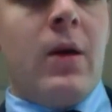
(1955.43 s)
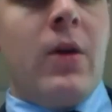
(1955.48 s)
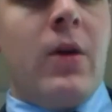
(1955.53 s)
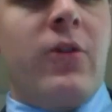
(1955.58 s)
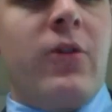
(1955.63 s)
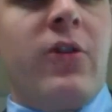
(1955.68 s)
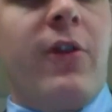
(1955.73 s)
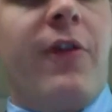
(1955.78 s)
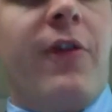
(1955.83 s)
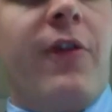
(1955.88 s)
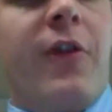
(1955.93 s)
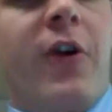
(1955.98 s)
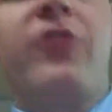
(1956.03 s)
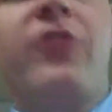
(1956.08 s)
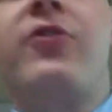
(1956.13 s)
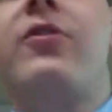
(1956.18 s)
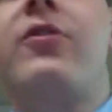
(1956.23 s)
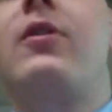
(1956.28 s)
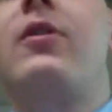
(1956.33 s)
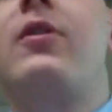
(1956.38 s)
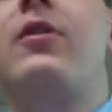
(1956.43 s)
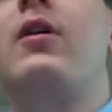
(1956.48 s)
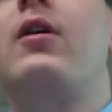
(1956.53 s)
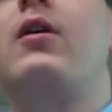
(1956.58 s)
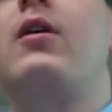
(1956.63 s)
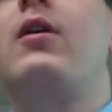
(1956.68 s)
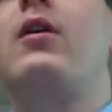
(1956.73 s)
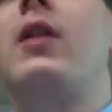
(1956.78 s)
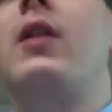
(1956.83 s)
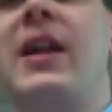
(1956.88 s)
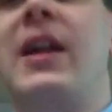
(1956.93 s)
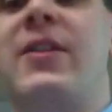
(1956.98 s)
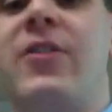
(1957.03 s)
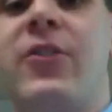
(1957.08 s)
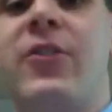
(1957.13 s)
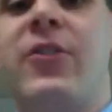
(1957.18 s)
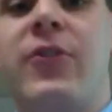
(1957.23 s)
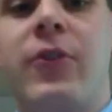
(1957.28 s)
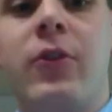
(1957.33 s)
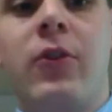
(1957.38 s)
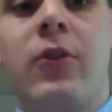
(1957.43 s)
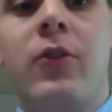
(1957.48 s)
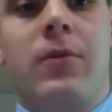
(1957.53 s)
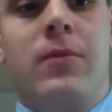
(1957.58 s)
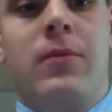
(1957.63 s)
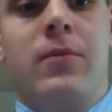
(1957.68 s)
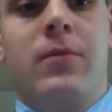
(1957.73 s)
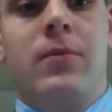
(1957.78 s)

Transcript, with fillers: So first, let's assume